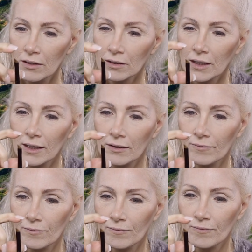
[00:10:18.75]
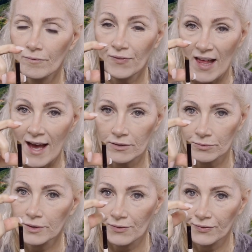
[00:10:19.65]
kind of flat.
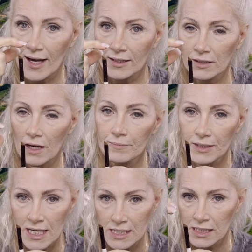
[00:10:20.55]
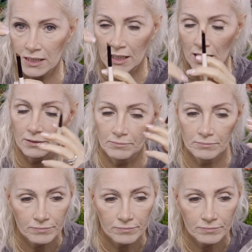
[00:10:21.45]
They're flat tops. And then cut them.